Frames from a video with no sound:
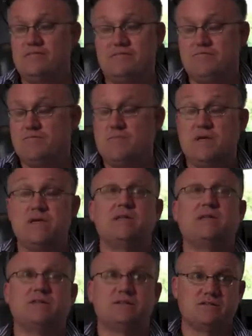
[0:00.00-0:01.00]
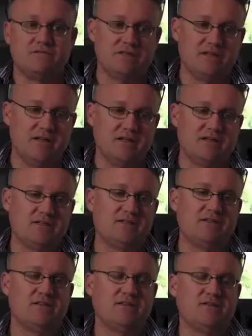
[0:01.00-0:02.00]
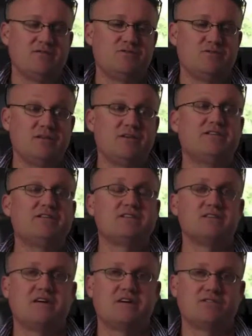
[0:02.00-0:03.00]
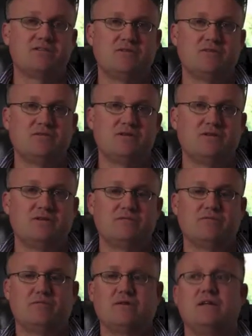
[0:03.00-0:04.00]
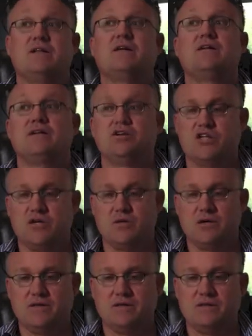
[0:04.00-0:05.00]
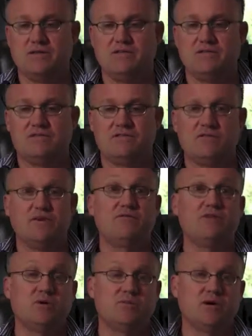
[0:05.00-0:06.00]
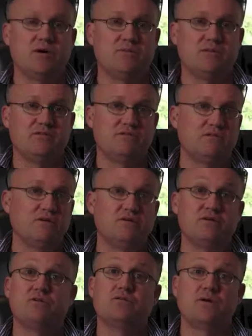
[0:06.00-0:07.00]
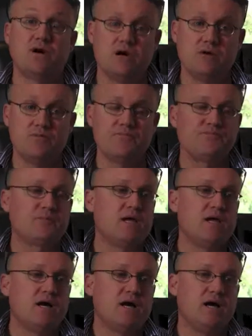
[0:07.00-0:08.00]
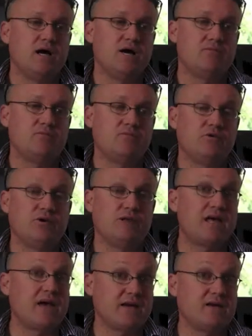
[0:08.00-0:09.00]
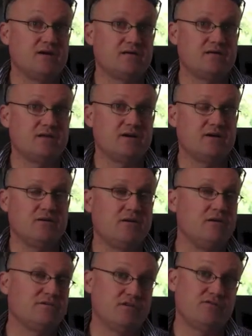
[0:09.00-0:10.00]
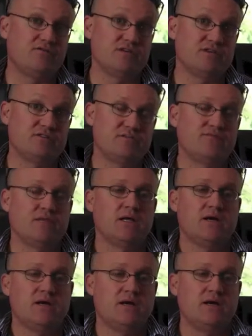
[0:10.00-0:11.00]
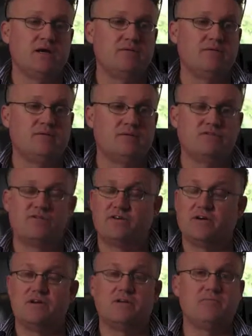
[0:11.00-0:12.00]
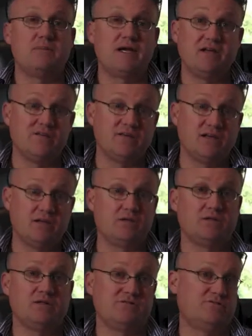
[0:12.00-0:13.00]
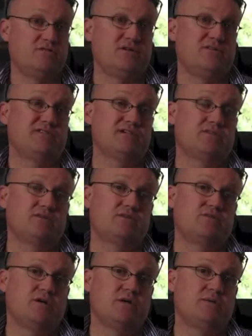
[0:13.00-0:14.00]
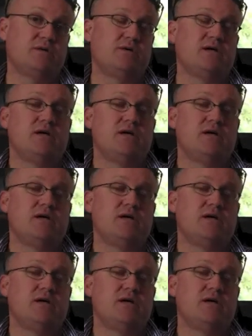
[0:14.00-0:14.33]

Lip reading: millions of scientists and those who believe in science around the world are clearly showing that this is a very real problem that's only going to grow. We are lacking on all of those fronts. There's very little money available for addressing this problem.